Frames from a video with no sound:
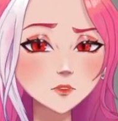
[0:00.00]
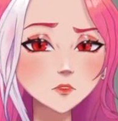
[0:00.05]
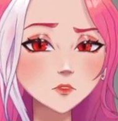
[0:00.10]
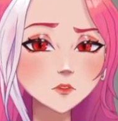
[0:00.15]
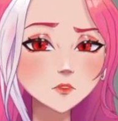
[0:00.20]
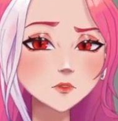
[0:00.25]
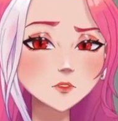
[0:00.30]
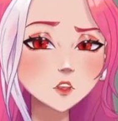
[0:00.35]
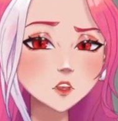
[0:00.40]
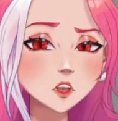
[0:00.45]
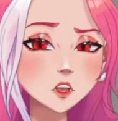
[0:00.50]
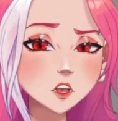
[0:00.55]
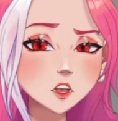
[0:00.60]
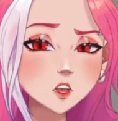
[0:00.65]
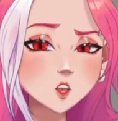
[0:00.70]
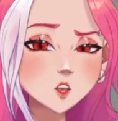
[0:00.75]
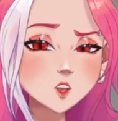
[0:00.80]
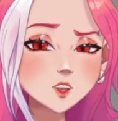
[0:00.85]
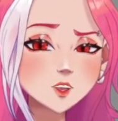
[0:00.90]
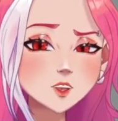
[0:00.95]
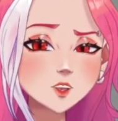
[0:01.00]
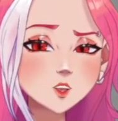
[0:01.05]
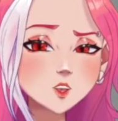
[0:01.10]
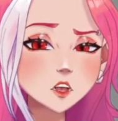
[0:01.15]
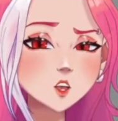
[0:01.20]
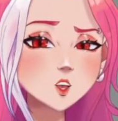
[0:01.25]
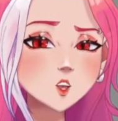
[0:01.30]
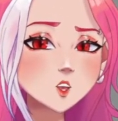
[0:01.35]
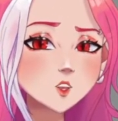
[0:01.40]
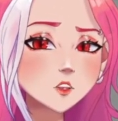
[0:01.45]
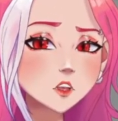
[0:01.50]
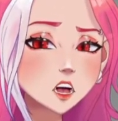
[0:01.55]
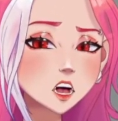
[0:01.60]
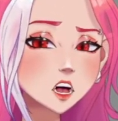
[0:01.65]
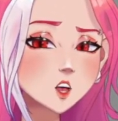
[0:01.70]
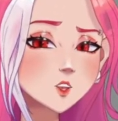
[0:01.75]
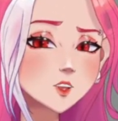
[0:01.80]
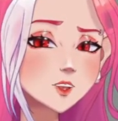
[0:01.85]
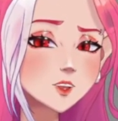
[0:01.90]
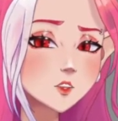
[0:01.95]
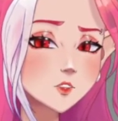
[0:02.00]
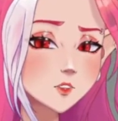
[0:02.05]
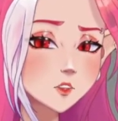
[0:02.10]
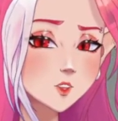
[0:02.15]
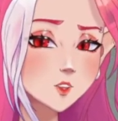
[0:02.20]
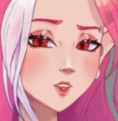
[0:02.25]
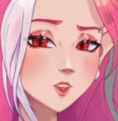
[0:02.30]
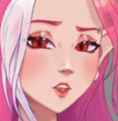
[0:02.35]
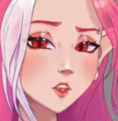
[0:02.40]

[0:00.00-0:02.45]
The ooze attempts to grapple a creature